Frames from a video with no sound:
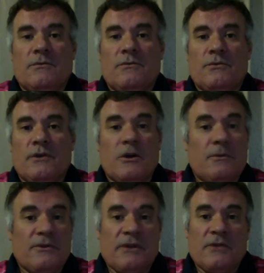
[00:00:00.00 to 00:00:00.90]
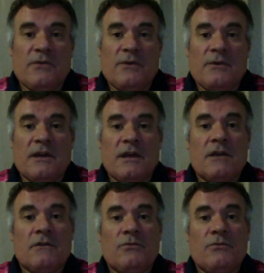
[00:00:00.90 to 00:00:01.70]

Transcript: We want to help you in any way we can.